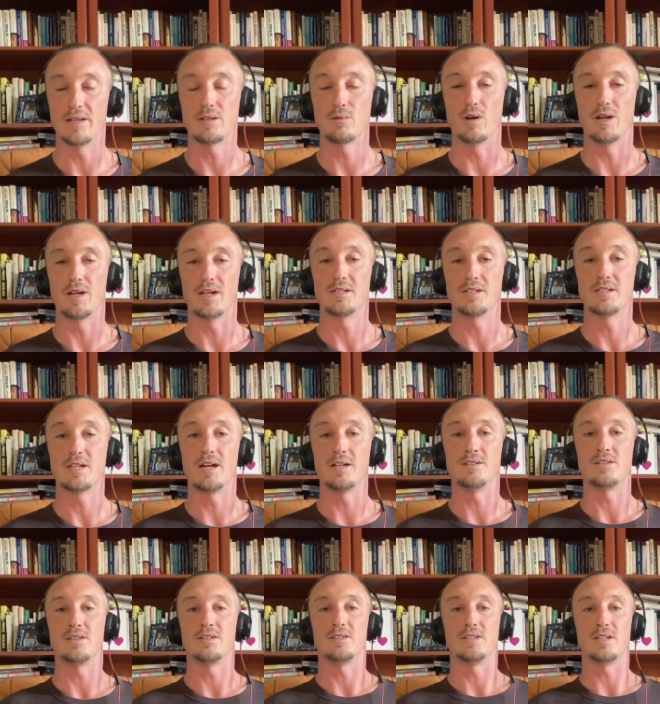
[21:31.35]
what it does
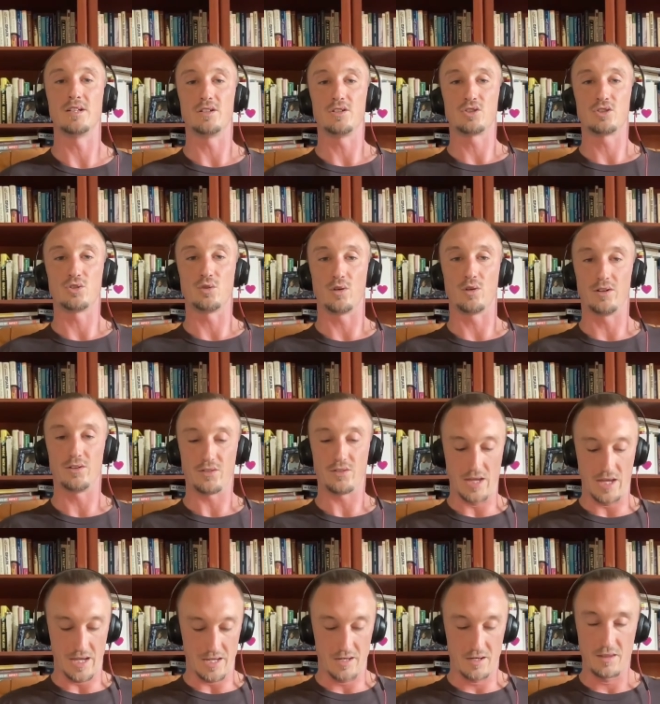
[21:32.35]
is it ensures
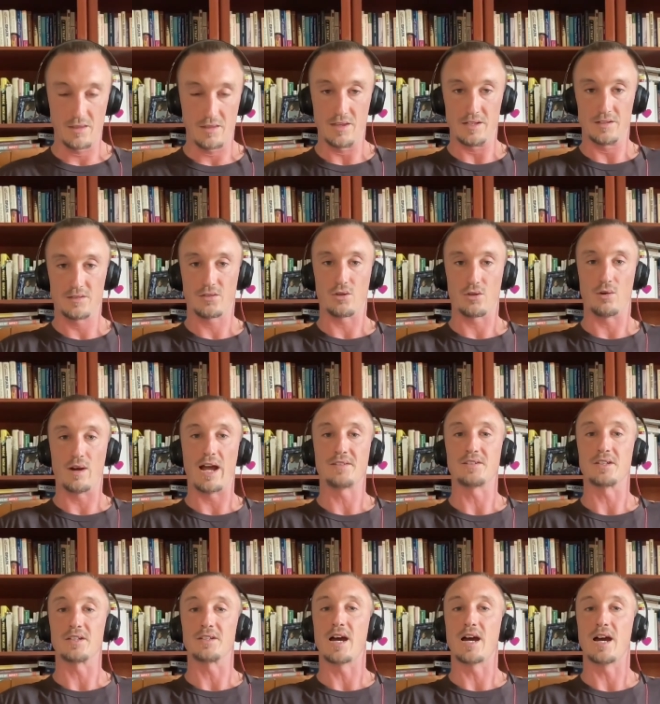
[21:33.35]
that this
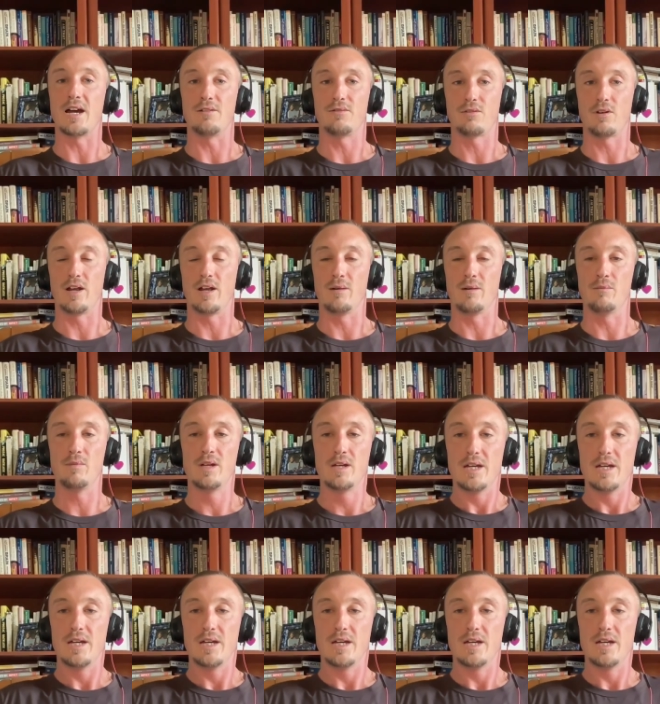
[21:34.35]
thoracic diaphragm